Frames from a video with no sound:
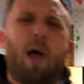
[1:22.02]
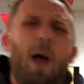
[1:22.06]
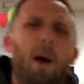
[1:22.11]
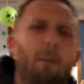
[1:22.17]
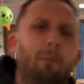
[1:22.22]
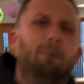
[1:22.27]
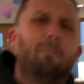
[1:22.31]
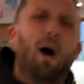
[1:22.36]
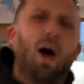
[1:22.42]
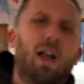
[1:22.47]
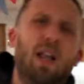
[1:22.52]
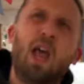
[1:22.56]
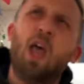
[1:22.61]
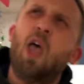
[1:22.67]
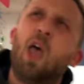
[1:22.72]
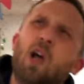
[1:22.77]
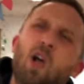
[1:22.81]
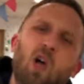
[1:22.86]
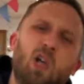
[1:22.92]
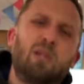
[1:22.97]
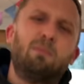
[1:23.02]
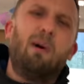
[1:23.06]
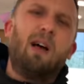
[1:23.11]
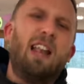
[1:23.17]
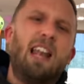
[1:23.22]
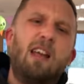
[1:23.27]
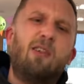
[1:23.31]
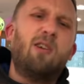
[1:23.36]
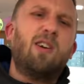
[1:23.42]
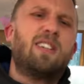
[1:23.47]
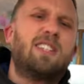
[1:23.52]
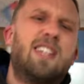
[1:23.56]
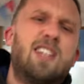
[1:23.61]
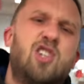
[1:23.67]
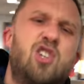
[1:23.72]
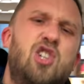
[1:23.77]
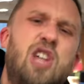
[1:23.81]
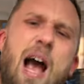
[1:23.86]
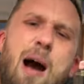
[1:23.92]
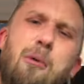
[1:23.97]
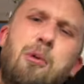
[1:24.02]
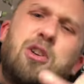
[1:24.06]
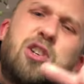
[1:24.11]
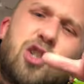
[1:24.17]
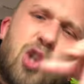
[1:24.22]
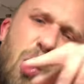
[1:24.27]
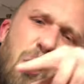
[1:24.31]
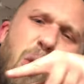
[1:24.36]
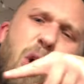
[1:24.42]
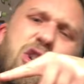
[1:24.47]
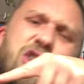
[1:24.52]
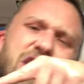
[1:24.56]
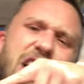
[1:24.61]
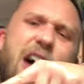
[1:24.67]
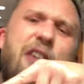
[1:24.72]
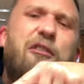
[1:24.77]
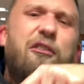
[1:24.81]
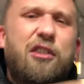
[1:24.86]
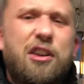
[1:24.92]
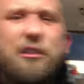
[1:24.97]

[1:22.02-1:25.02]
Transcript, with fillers: help, bud. Cause my lyrics are shower, so watch out for